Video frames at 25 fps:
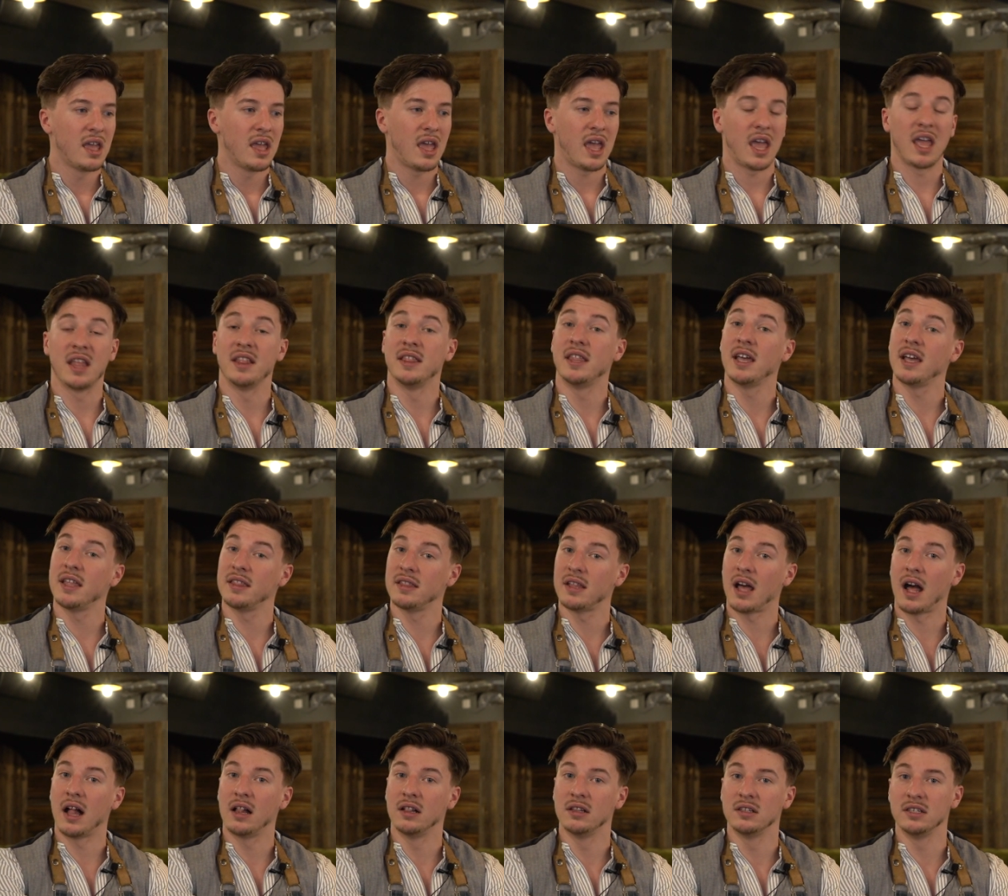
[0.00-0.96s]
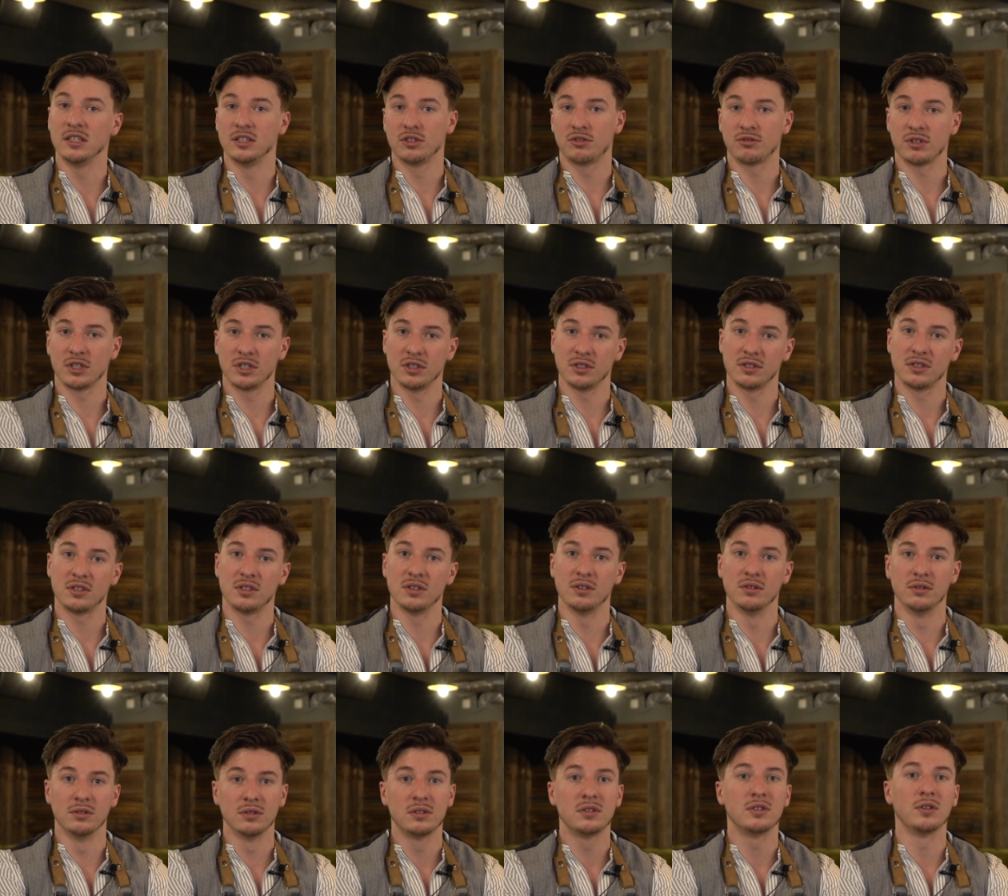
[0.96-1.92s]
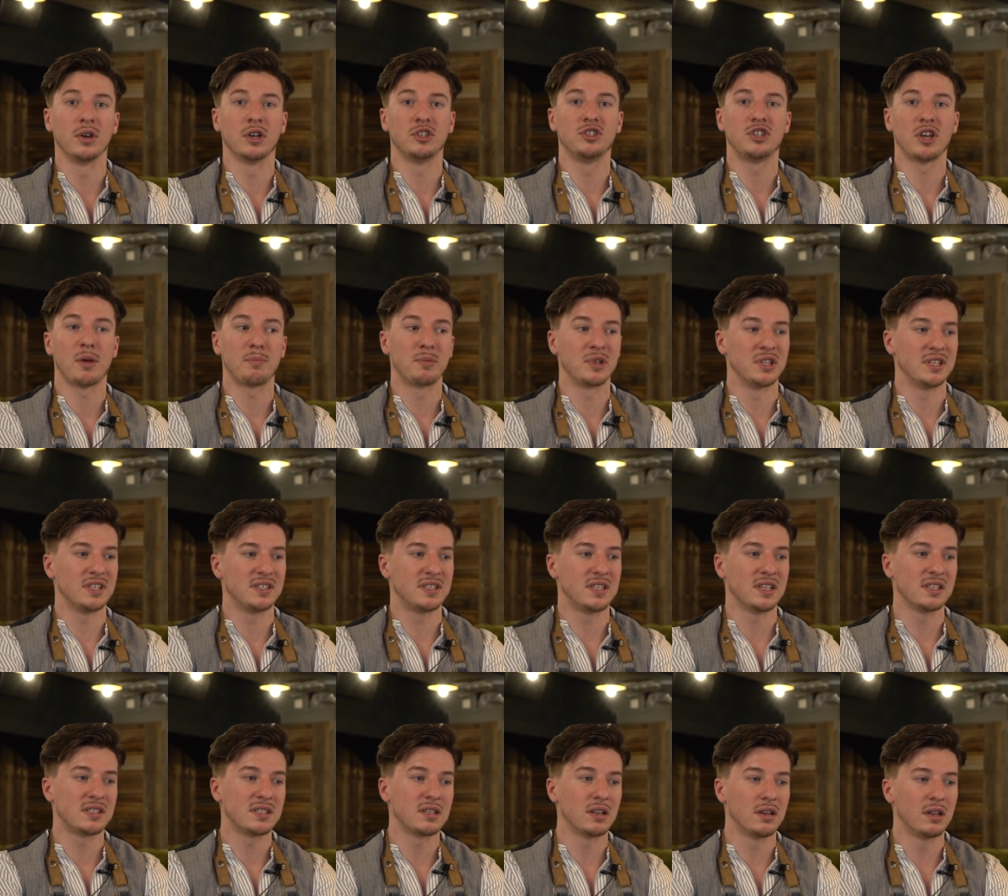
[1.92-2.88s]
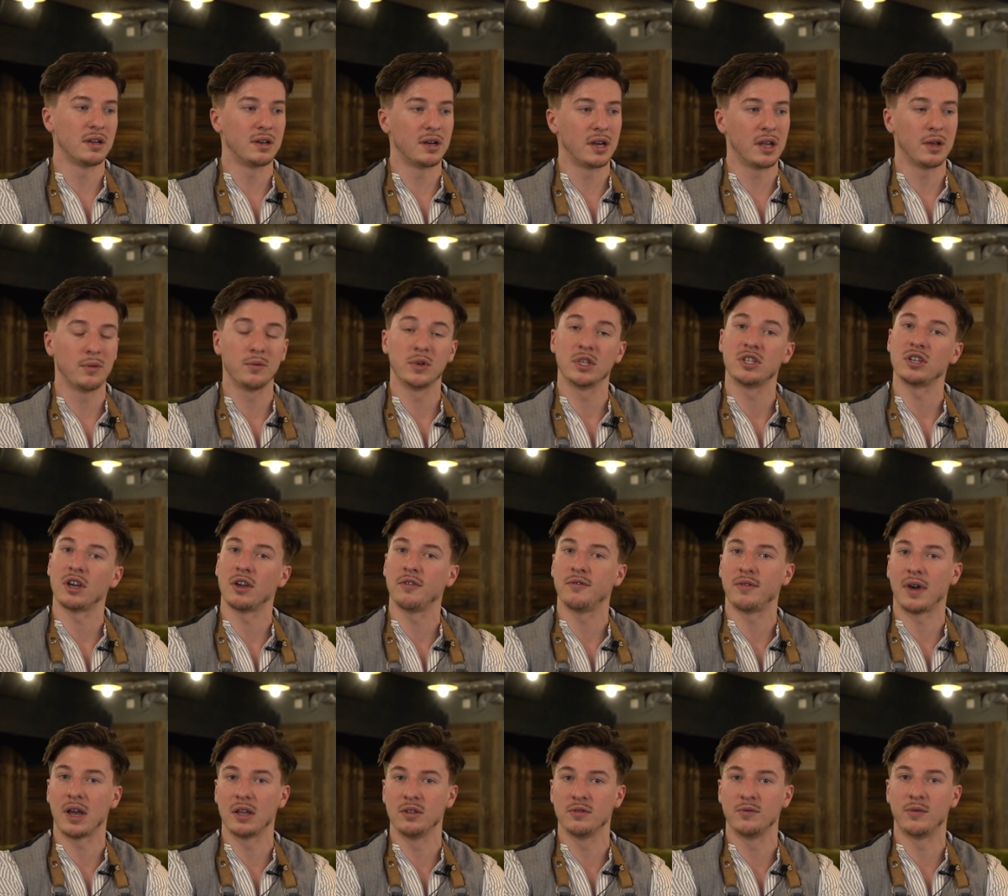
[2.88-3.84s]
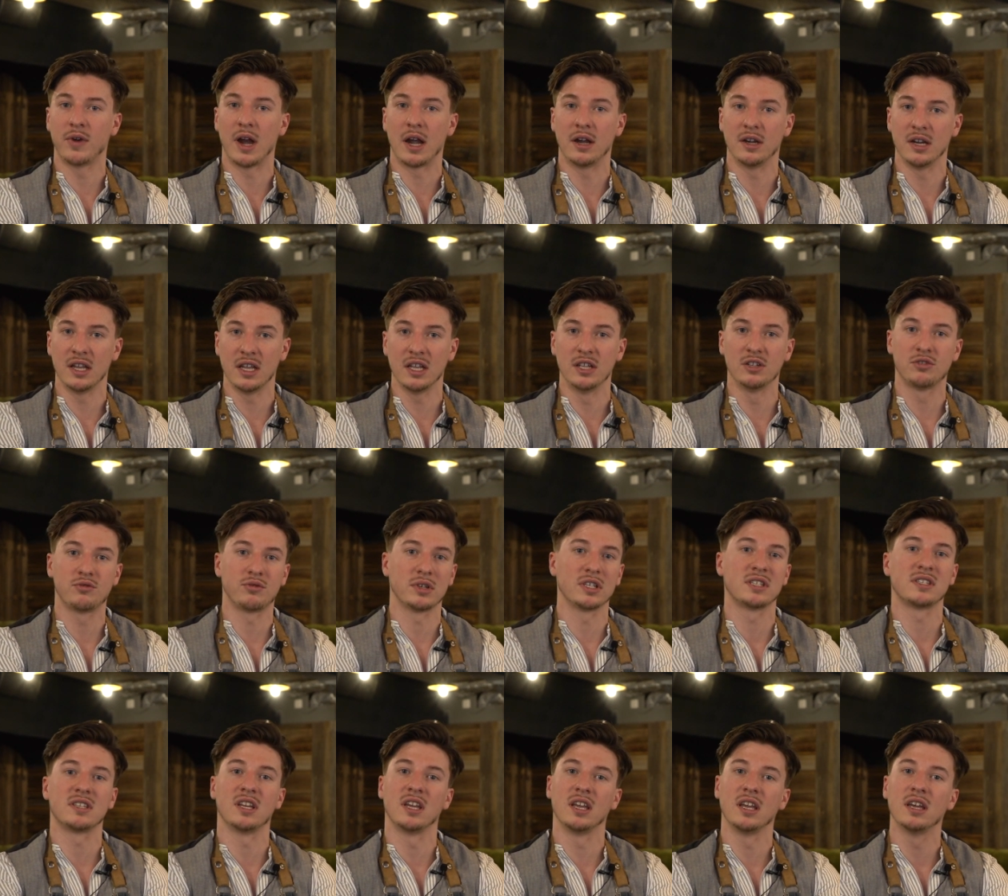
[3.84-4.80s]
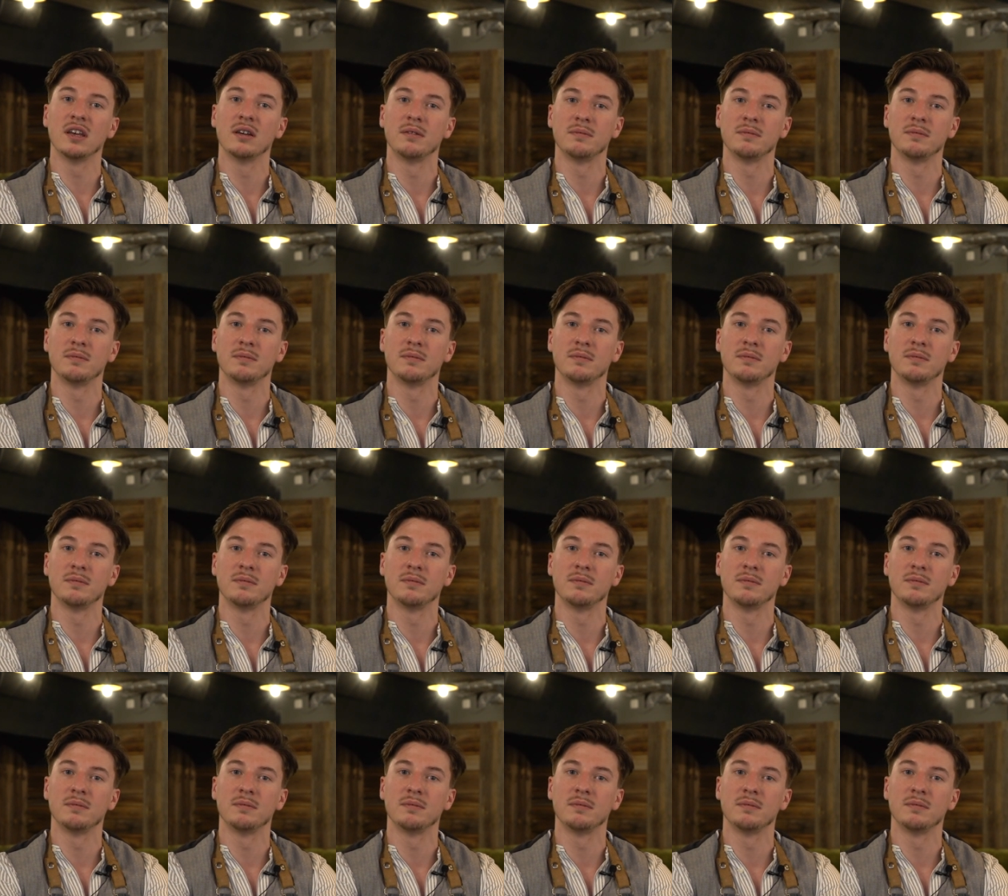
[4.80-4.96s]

And then I'll introduce you to a Japanese distillery, which I find very interesting.